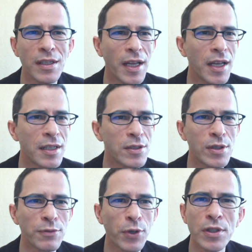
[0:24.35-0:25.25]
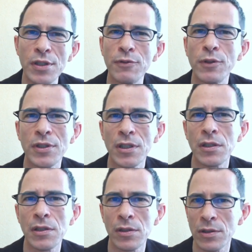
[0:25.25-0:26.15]
And so it's very useful
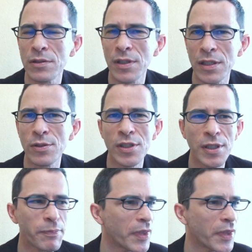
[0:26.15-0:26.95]
to learn Tesuji.